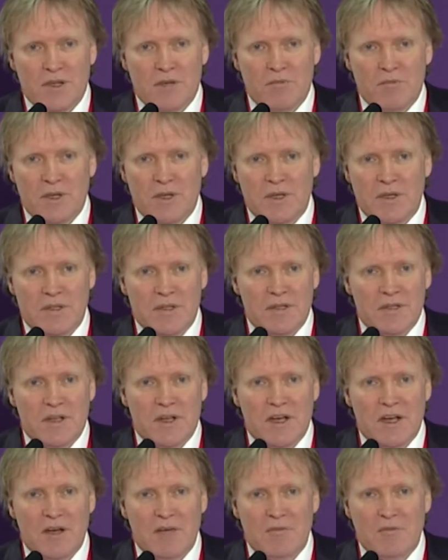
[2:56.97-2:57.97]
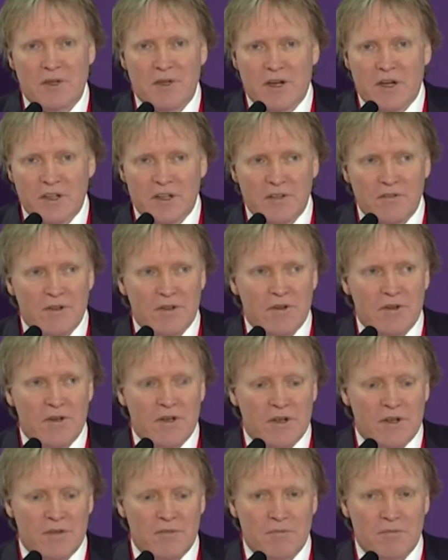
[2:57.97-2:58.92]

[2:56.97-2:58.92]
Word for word: be it um, cod liver oil,